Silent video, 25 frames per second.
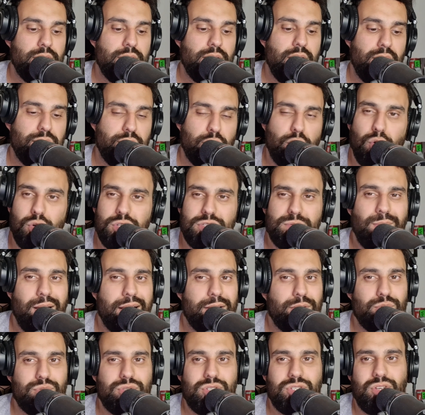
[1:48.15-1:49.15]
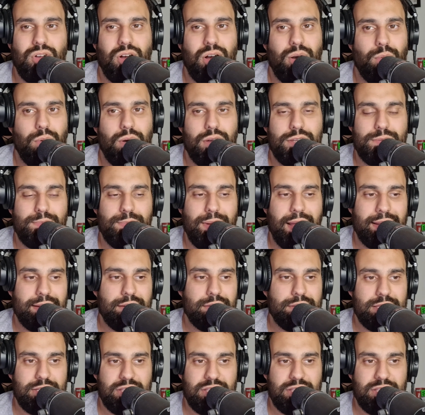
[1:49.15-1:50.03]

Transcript: Of course, Michael Scott was, man.